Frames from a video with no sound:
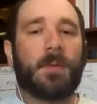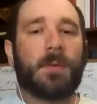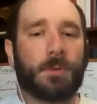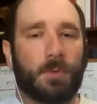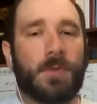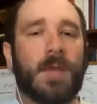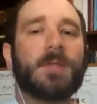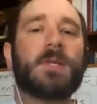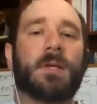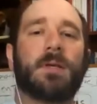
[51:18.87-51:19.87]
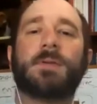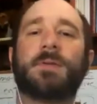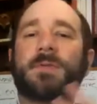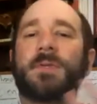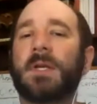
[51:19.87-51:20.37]
explore the
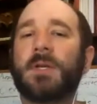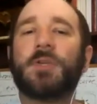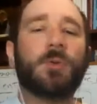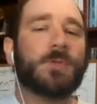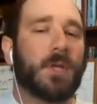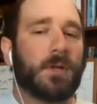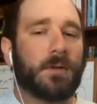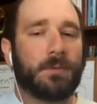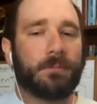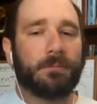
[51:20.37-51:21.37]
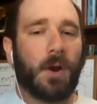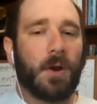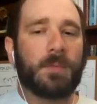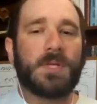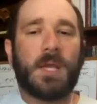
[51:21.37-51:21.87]
ideas using
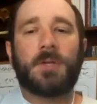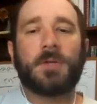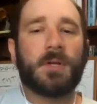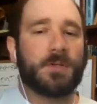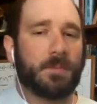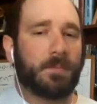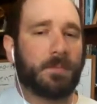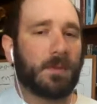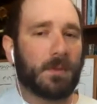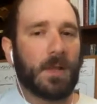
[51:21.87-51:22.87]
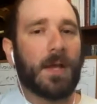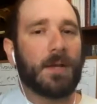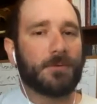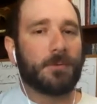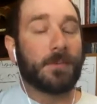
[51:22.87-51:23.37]
argumentation and debate in the
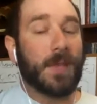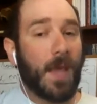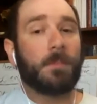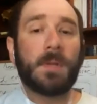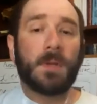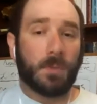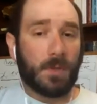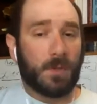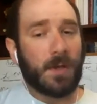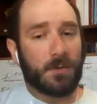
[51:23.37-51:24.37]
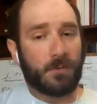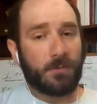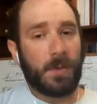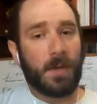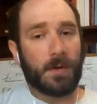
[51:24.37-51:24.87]
classroom can be a really effective
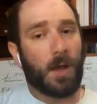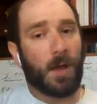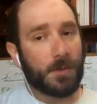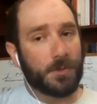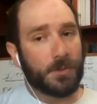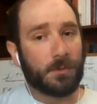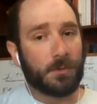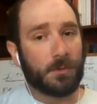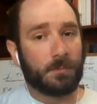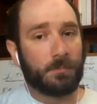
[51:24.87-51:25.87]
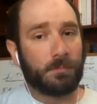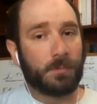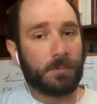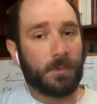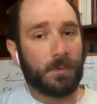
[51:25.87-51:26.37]
pedagogical
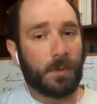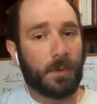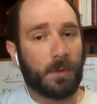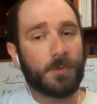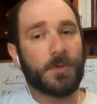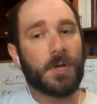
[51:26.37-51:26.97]
approach.